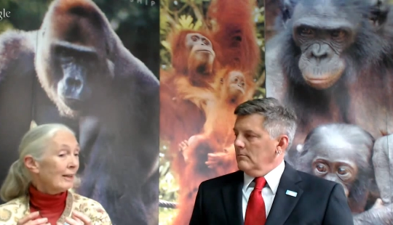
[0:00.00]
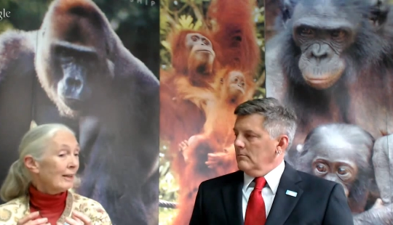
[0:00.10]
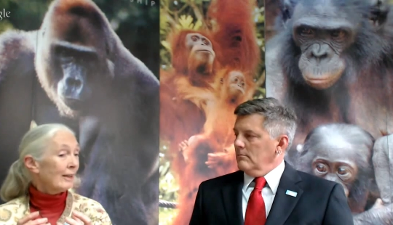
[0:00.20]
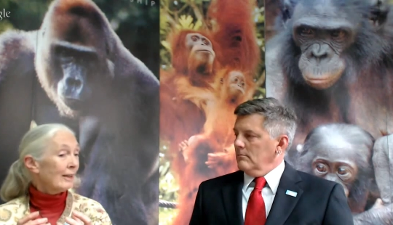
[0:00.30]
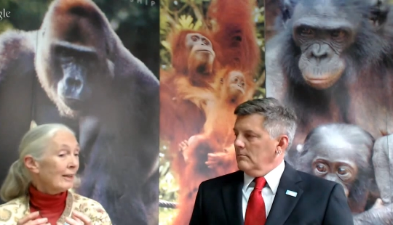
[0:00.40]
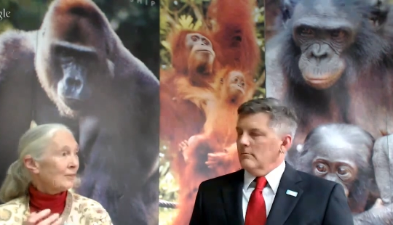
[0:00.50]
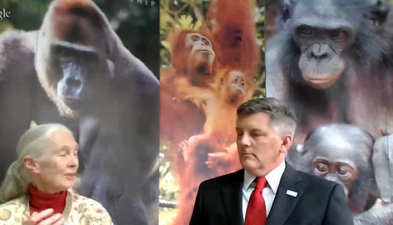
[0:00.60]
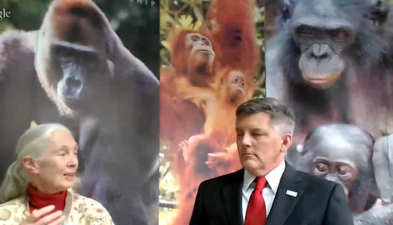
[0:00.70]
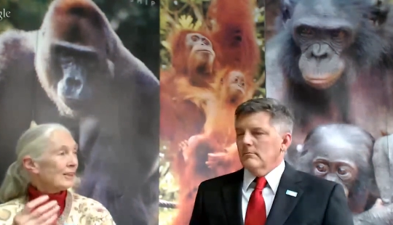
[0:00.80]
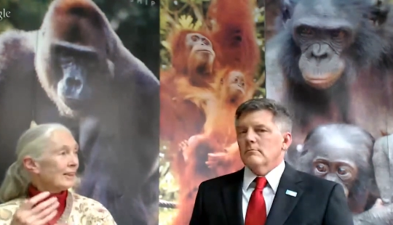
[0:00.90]

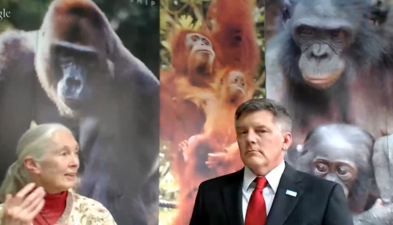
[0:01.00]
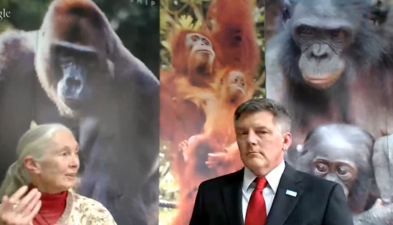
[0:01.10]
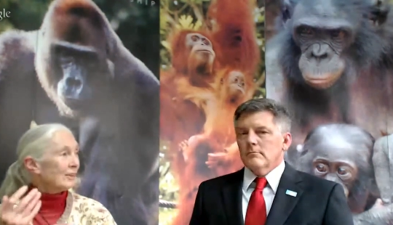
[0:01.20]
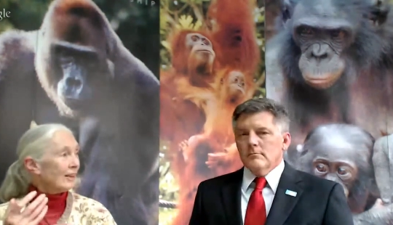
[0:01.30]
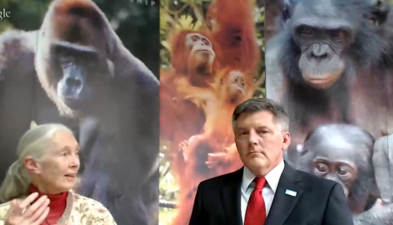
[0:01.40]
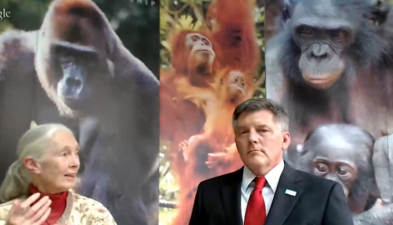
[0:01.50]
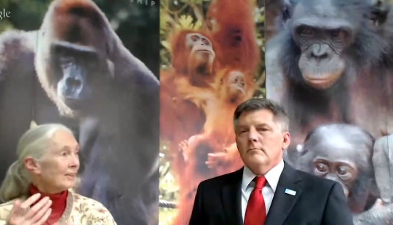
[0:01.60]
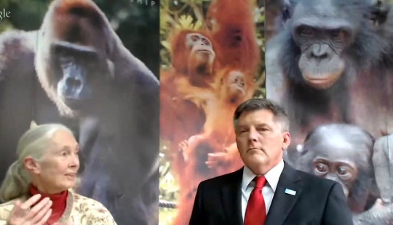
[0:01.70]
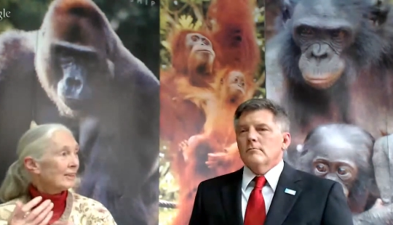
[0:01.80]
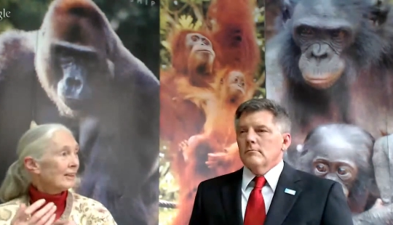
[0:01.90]
Speaker 1: similarities in
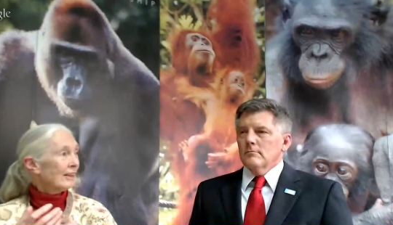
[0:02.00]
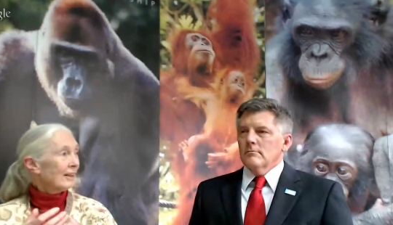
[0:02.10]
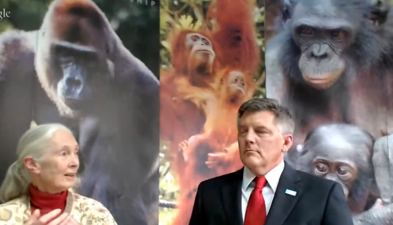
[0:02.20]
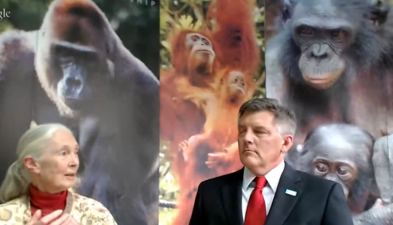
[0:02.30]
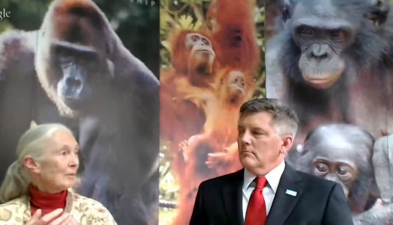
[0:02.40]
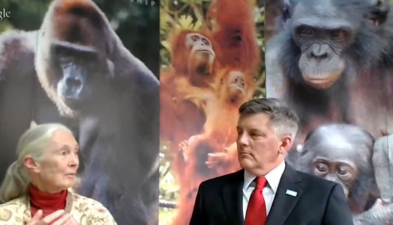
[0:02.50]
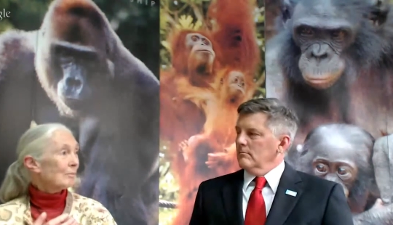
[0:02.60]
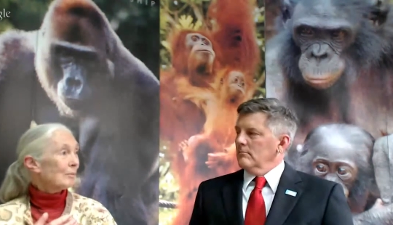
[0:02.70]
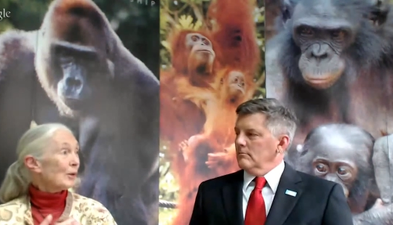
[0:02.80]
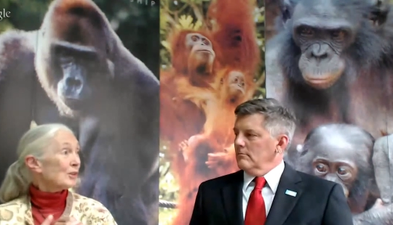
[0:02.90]
intellect, um,
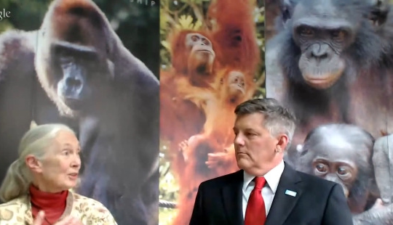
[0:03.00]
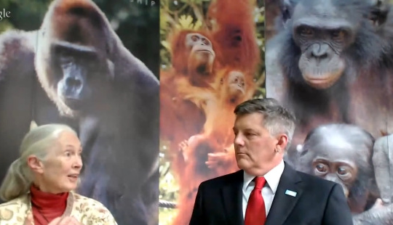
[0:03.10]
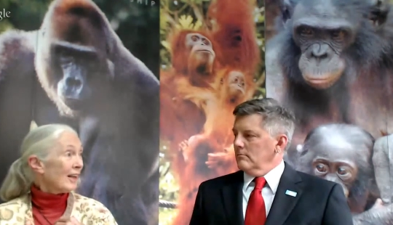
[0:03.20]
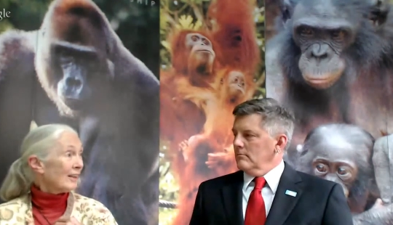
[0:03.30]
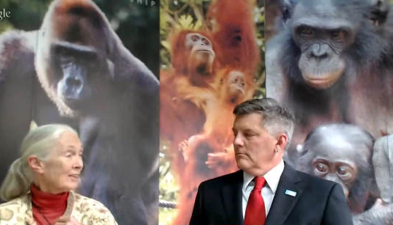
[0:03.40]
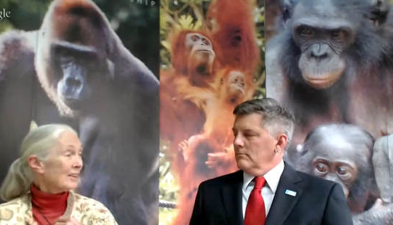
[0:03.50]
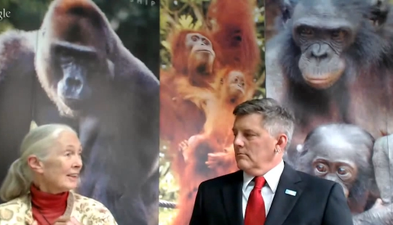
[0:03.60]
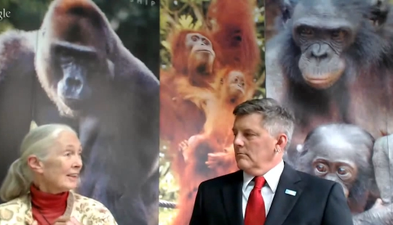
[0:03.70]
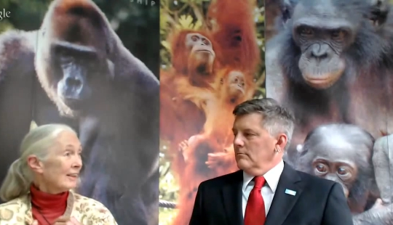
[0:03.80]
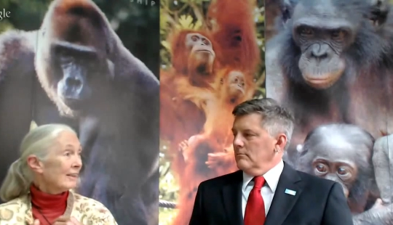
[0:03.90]

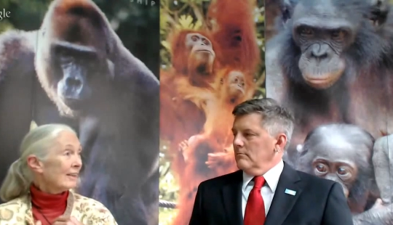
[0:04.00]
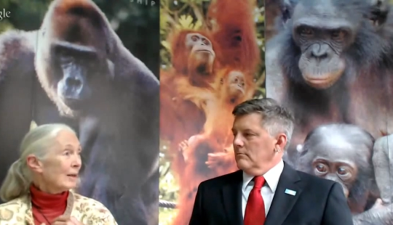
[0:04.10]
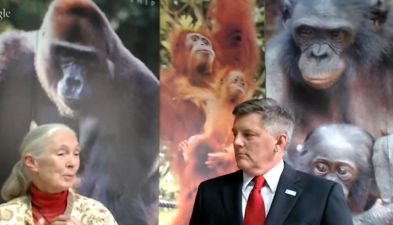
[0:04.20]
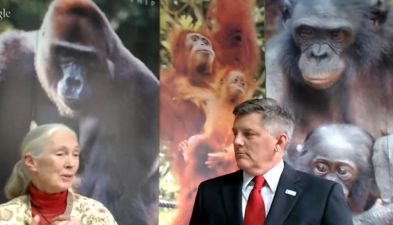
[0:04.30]
personality, and